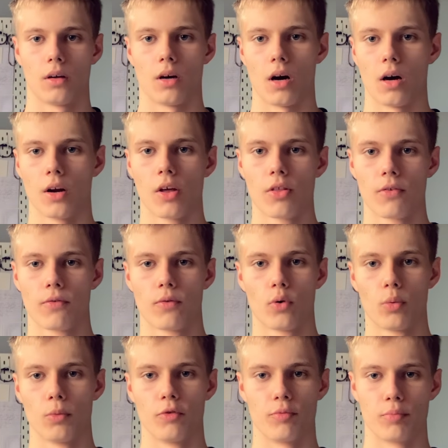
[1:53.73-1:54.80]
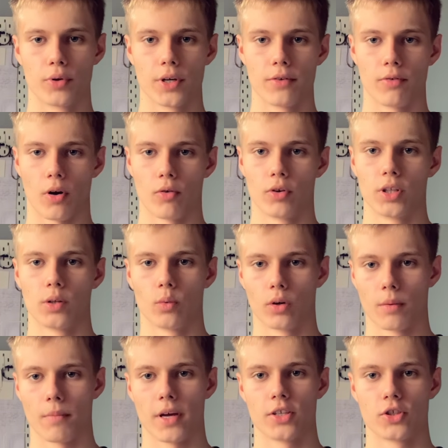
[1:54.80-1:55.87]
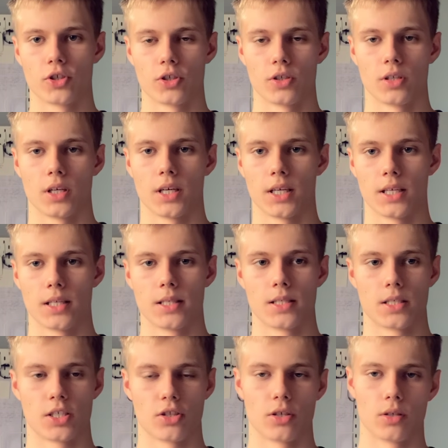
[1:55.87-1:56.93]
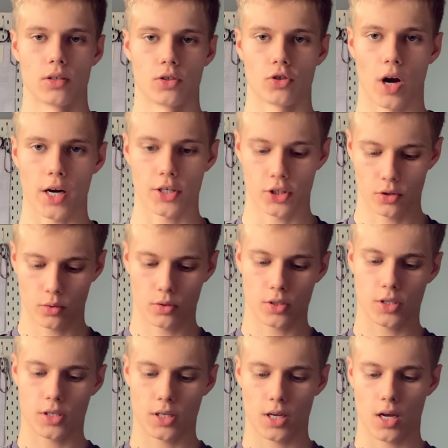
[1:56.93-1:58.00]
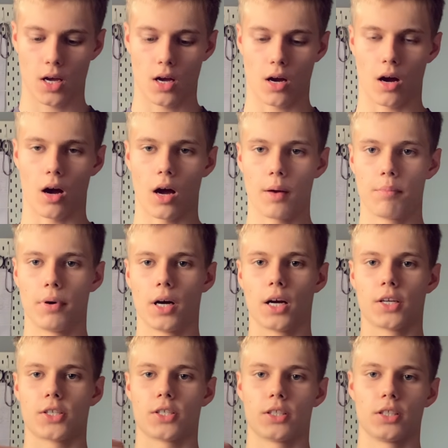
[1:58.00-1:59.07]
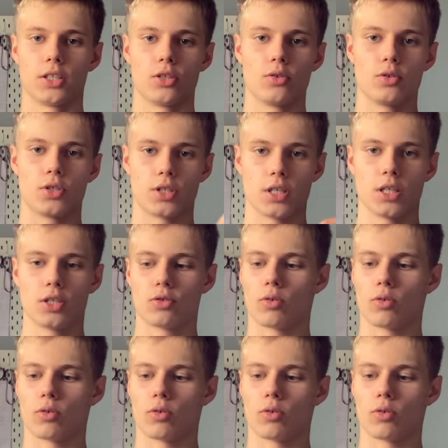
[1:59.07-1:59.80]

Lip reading: Another form of brief I really want to mention is the drag shorts. I personally use these